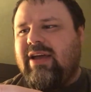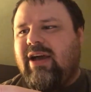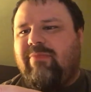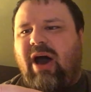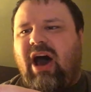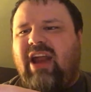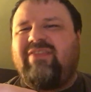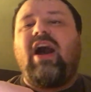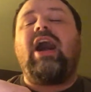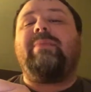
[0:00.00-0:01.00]
"A bard of
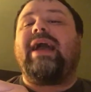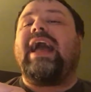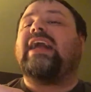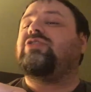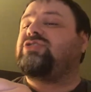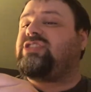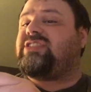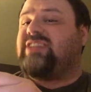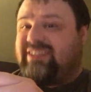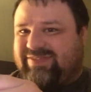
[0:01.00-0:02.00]
the harp at your
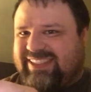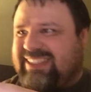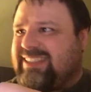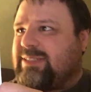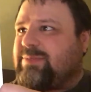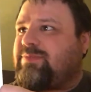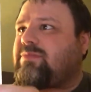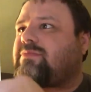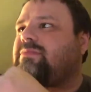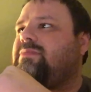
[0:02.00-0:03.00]
service."
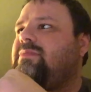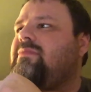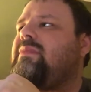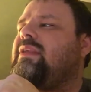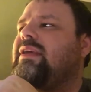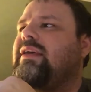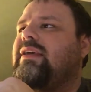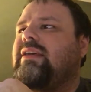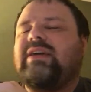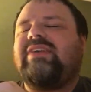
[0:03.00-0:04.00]

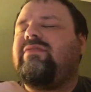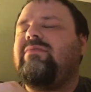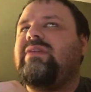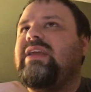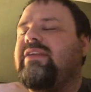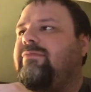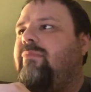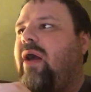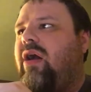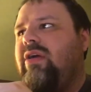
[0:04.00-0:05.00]
"I have no need of
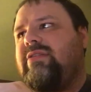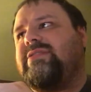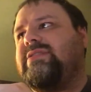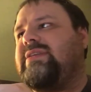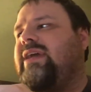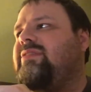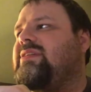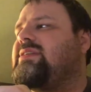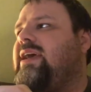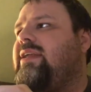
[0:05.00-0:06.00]
bards," Terran
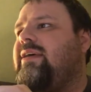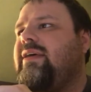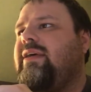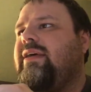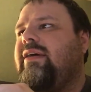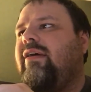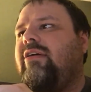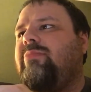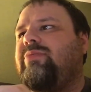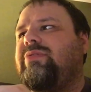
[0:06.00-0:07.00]
said. "A
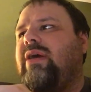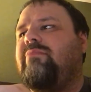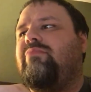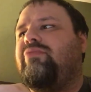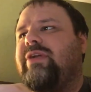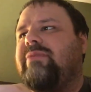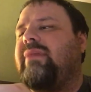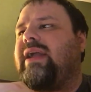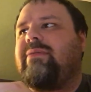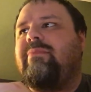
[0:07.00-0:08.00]
harp will not bring
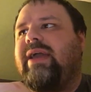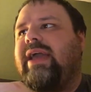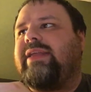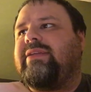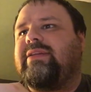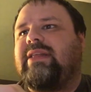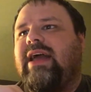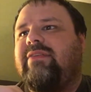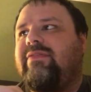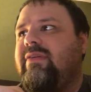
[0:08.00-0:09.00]
my companion to
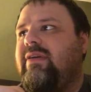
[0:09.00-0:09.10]
life."